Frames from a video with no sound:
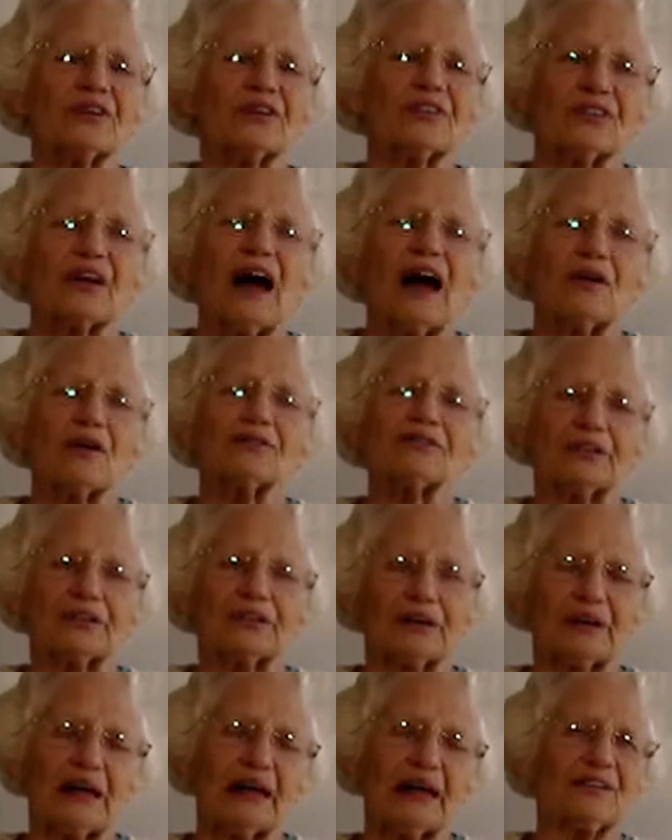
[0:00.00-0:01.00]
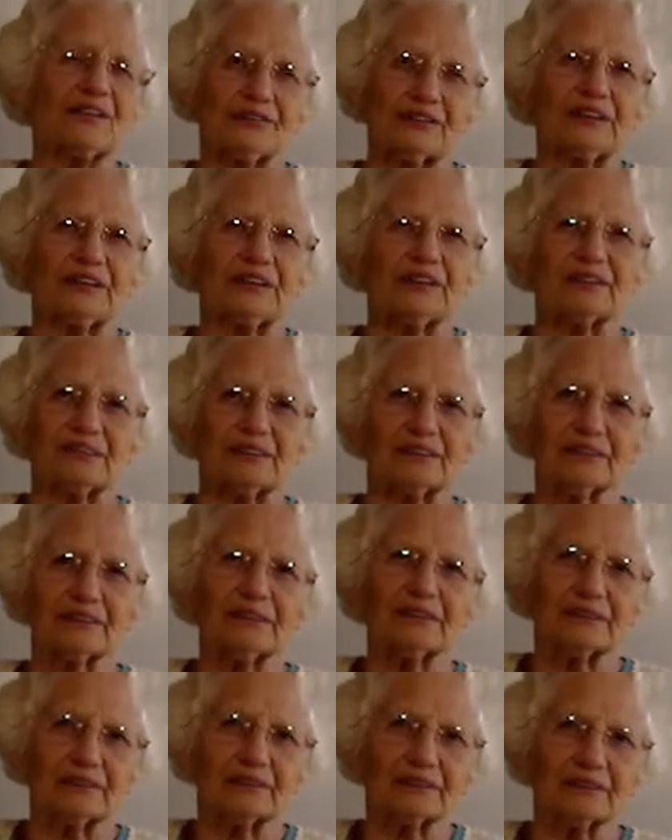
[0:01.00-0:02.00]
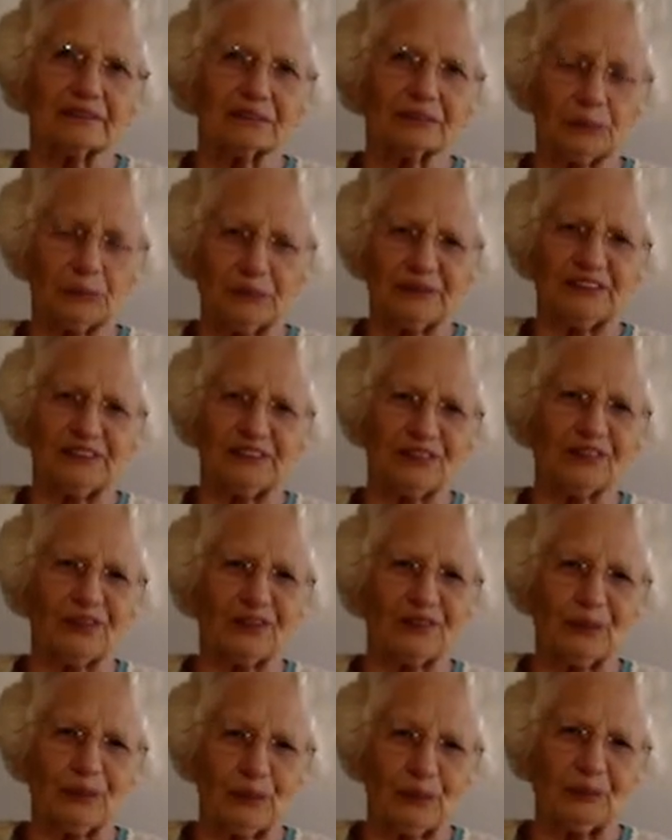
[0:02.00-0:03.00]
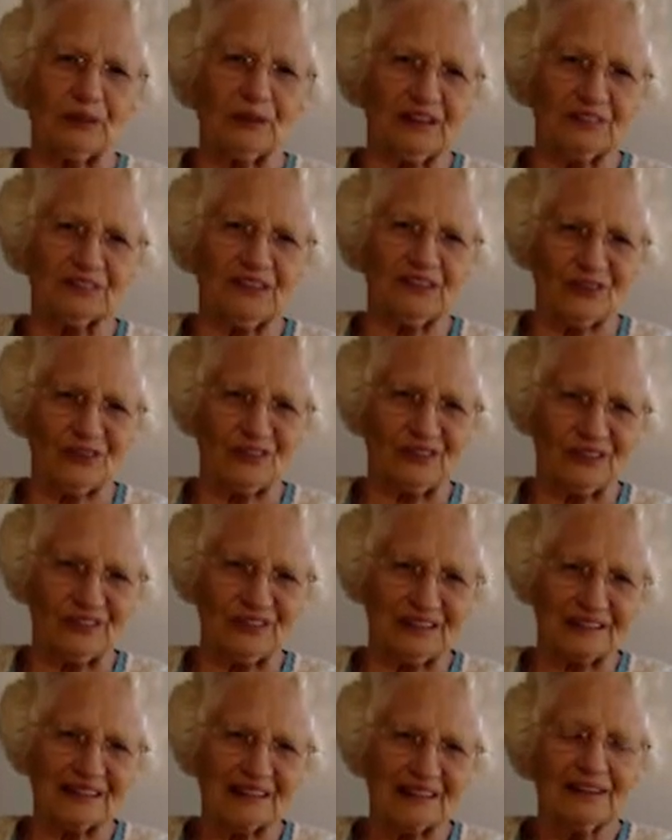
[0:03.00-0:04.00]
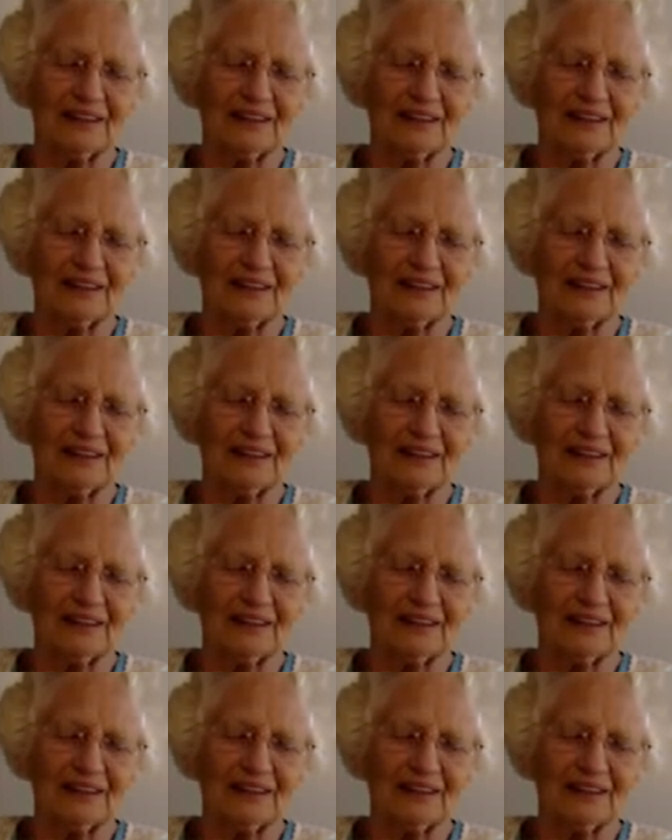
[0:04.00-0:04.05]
southern African places were visited.